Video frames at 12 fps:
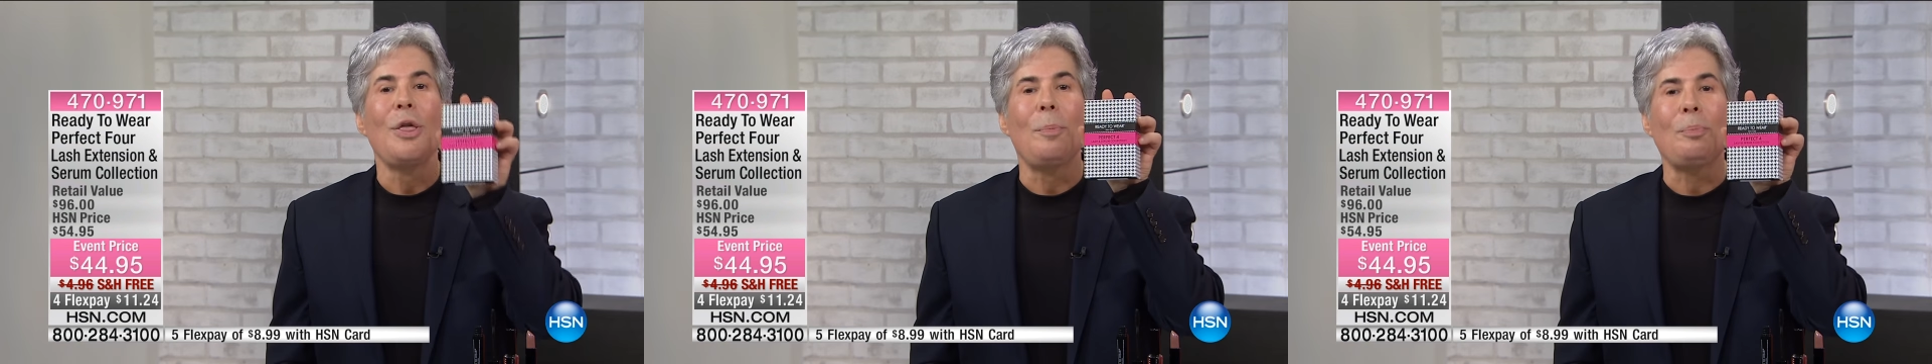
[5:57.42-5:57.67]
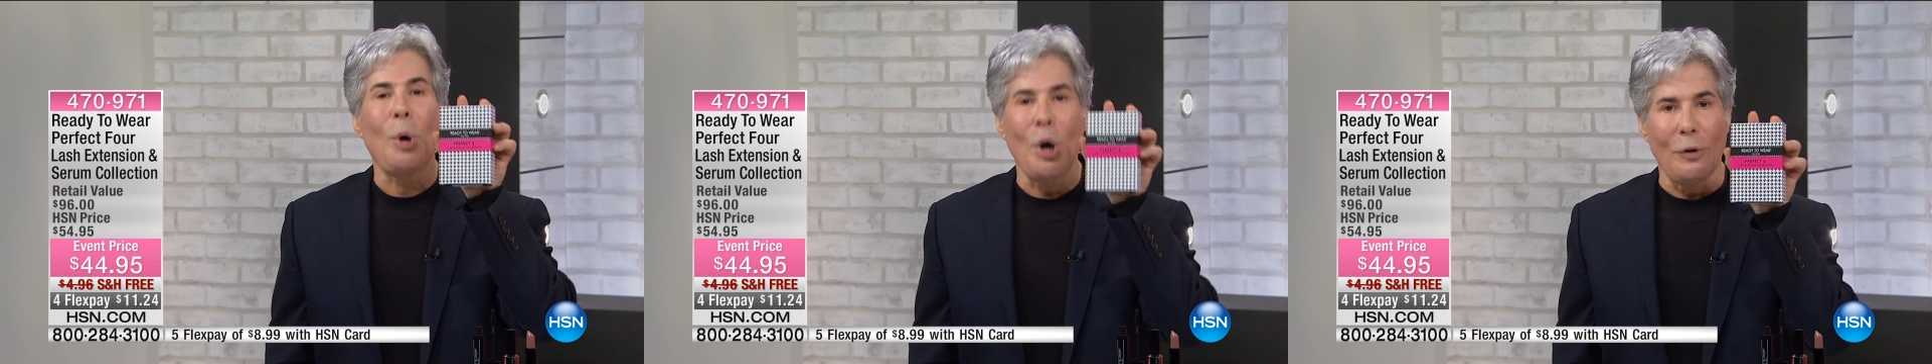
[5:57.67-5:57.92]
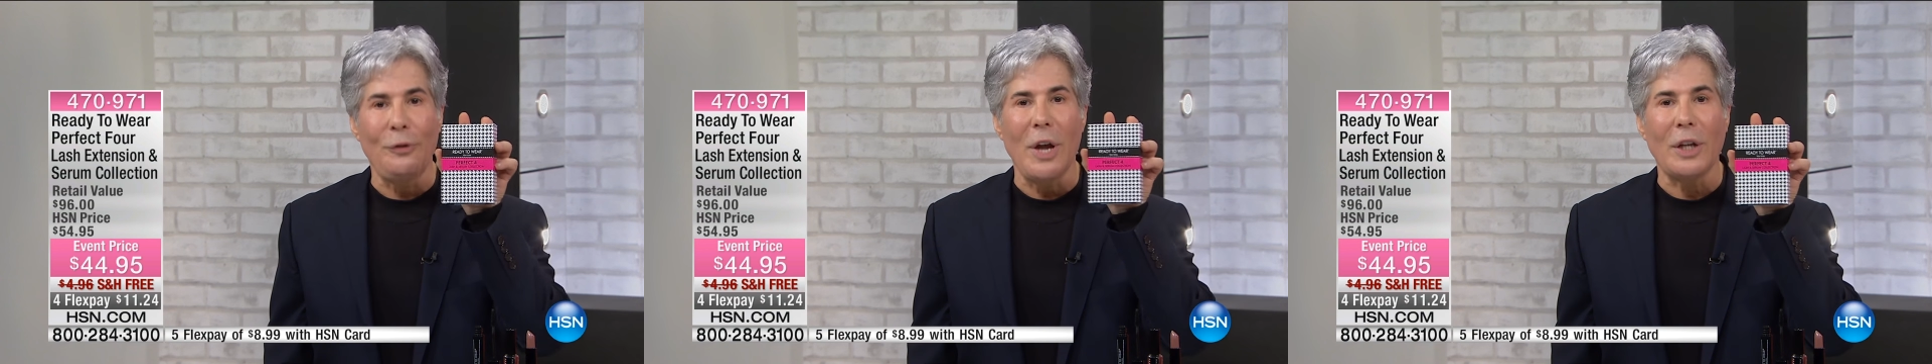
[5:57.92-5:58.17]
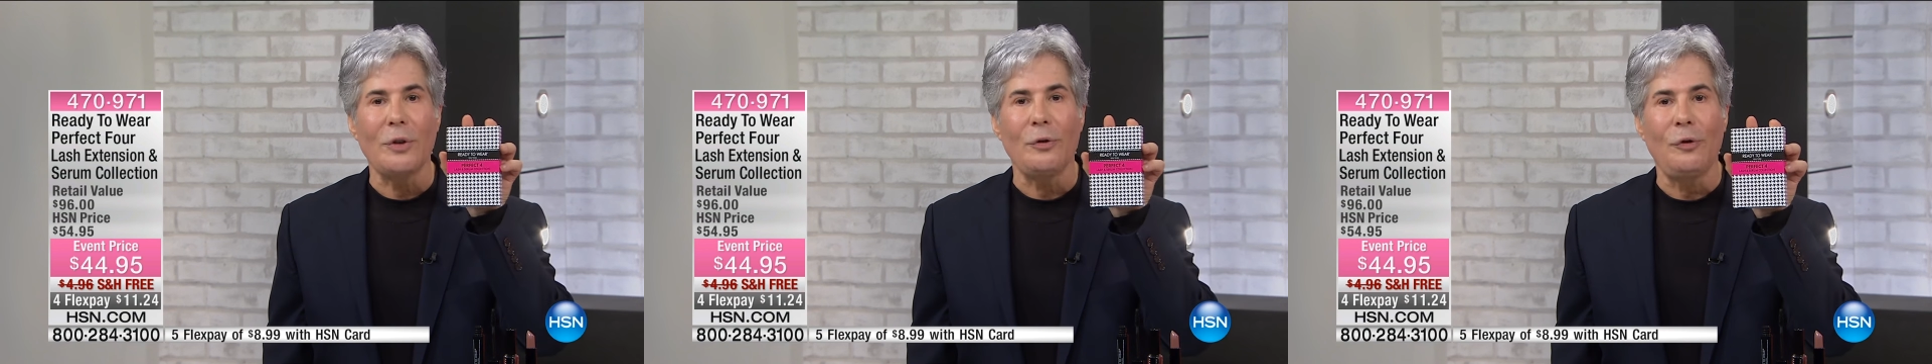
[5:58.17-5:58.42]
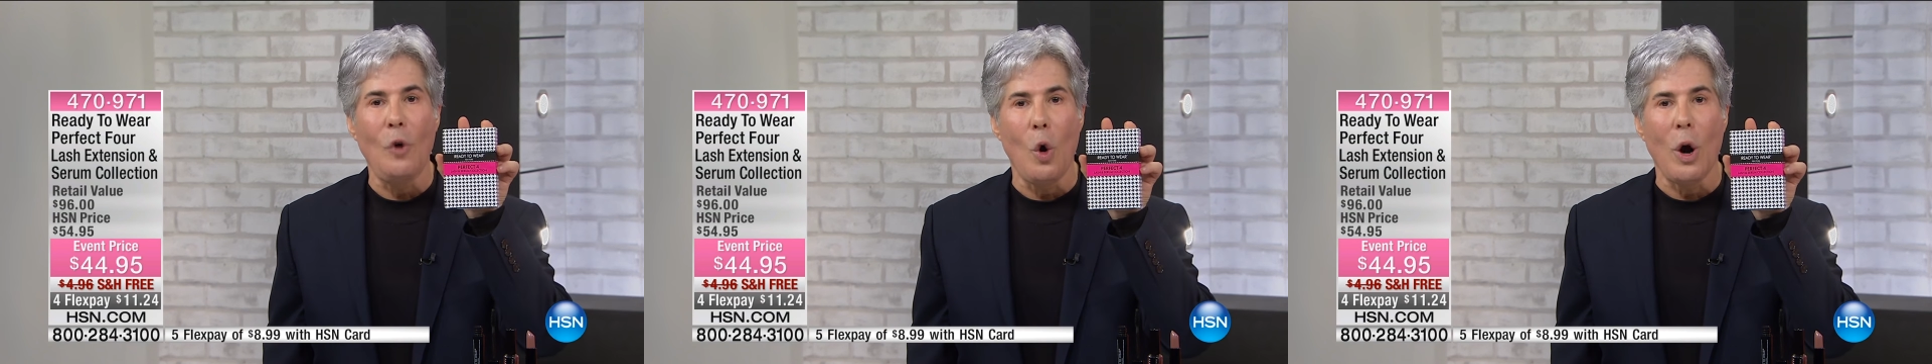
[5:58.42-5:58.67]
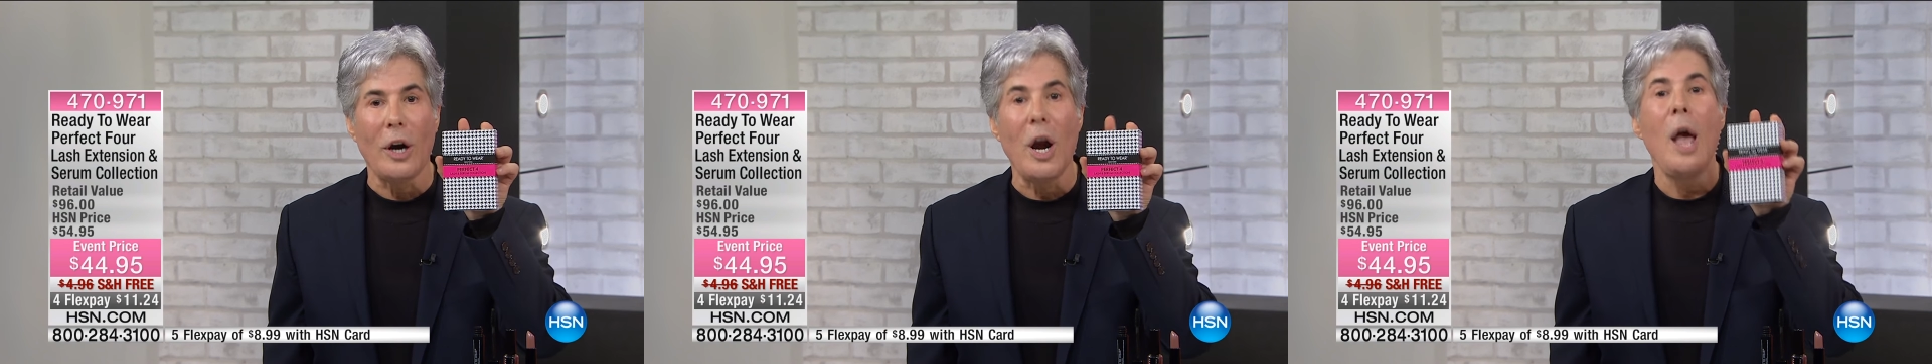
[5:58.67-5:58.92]
the perfect
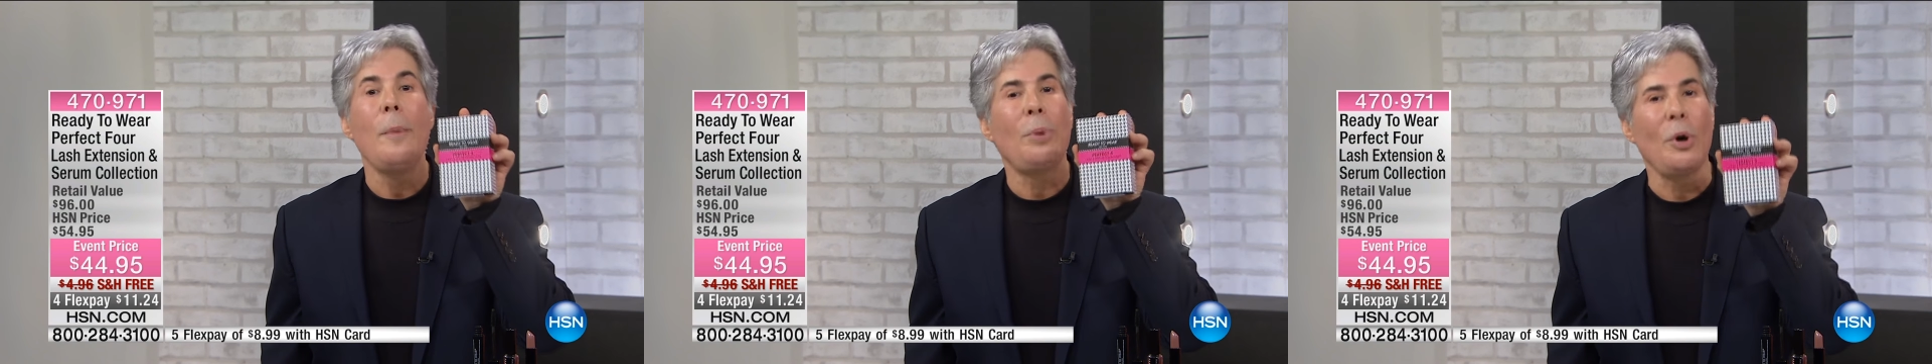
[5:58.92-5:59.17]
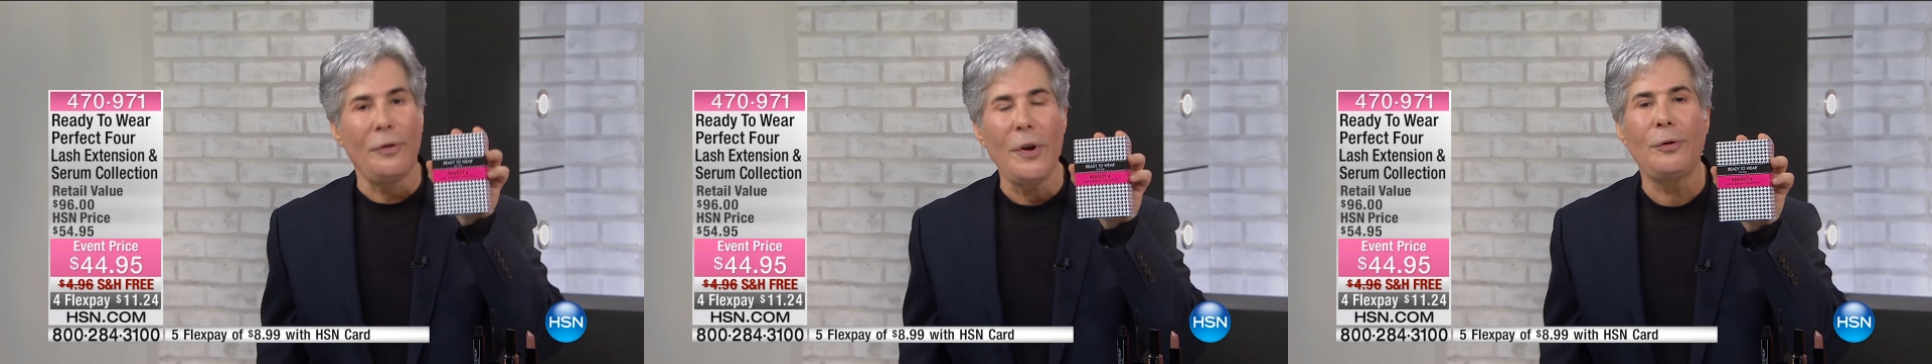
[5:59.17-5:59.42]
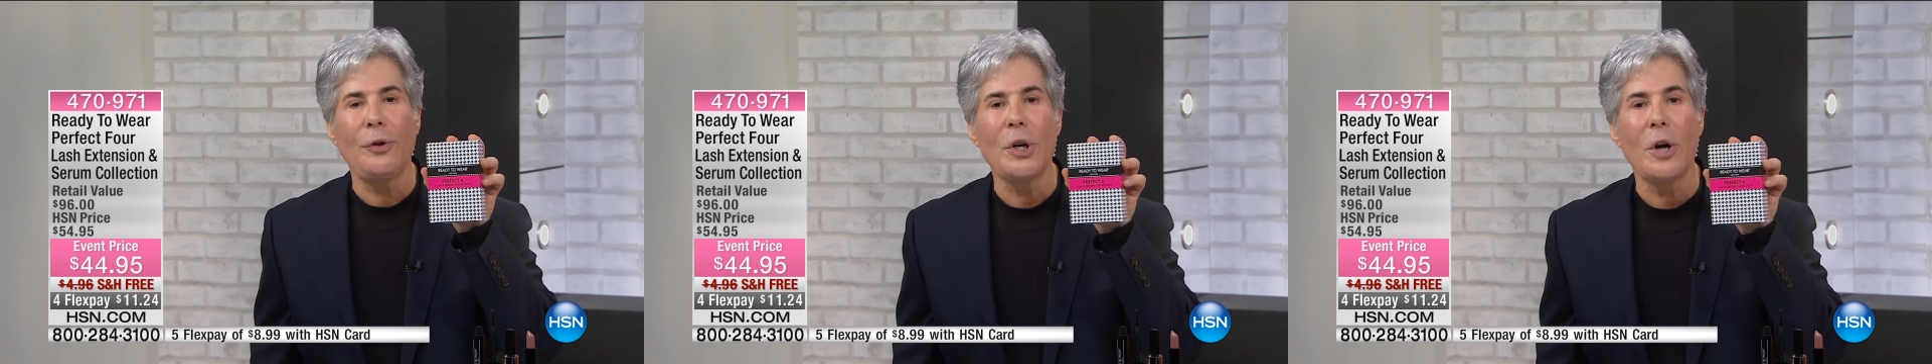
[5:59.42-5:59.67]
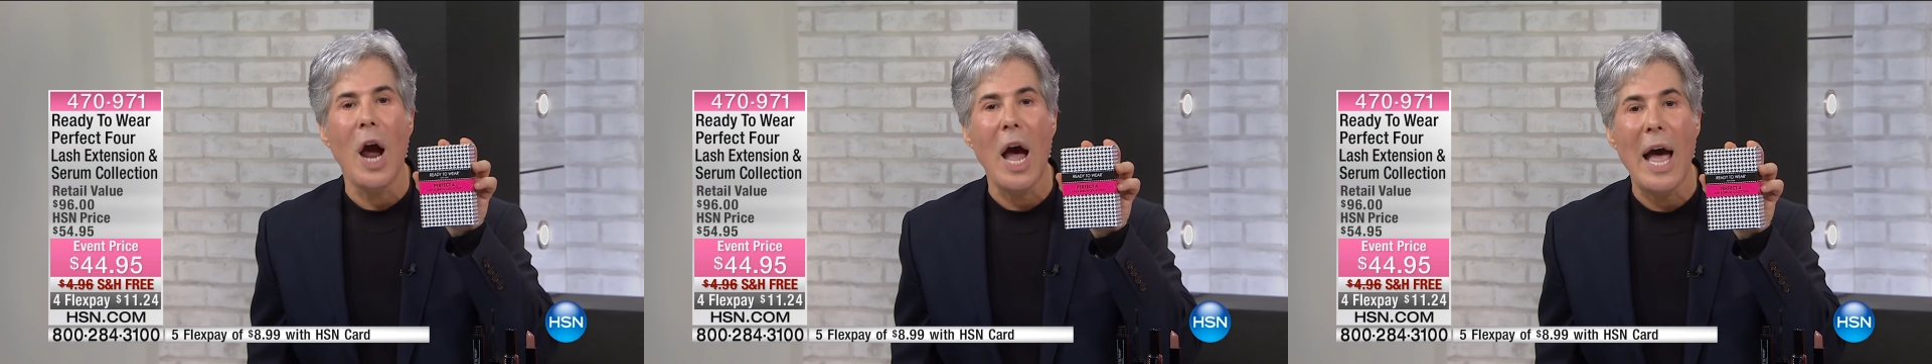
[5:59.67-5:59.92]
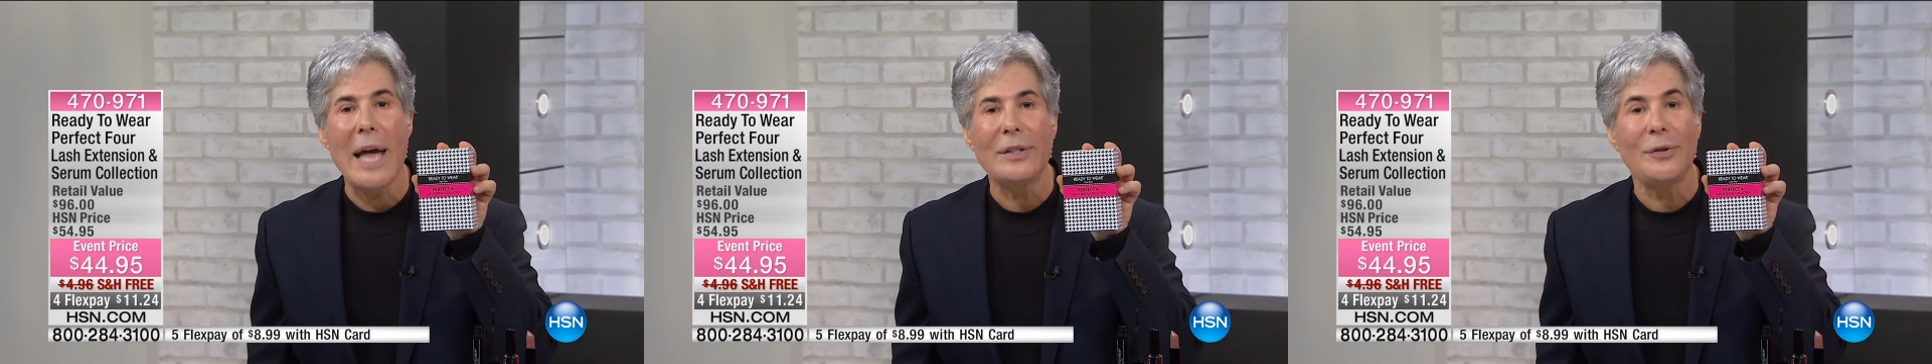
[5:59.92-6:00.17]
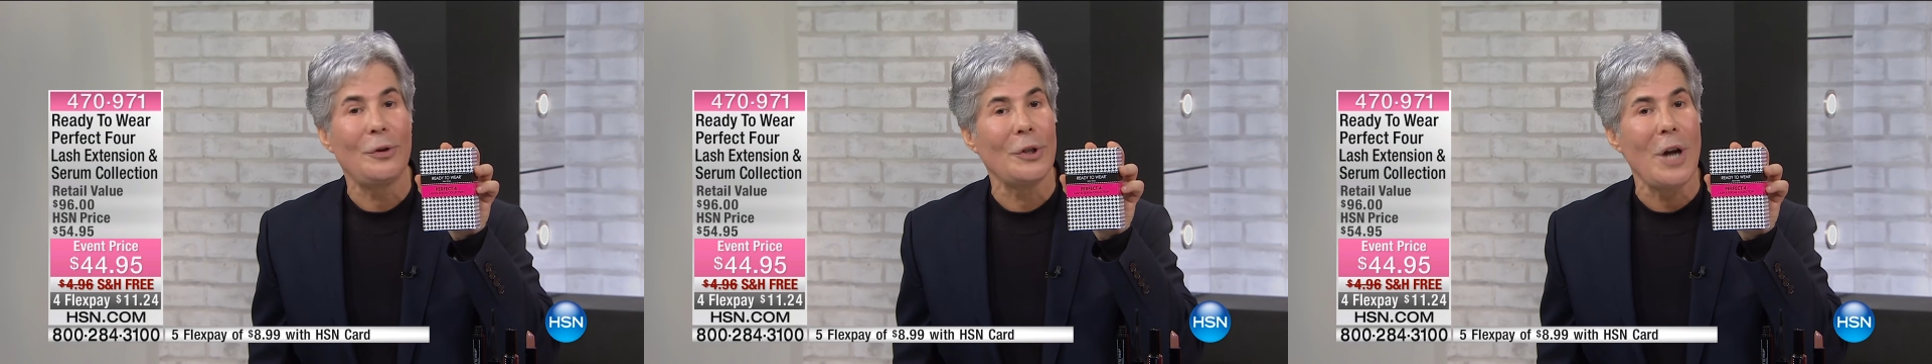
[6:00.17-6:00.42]
four. Perfect for your
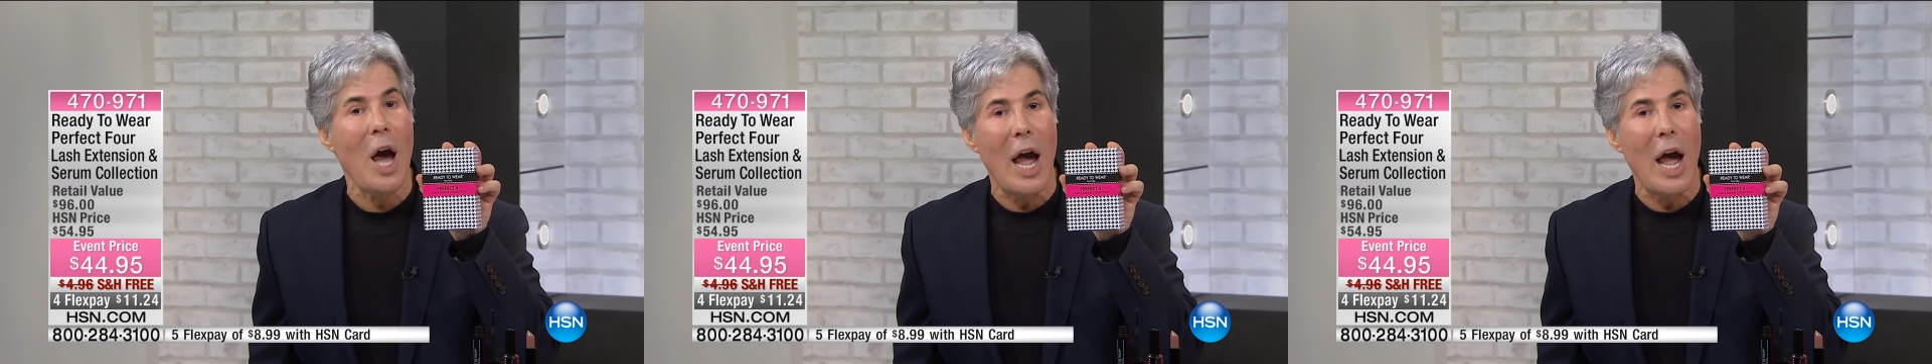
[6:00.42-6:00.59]
eyes if you're an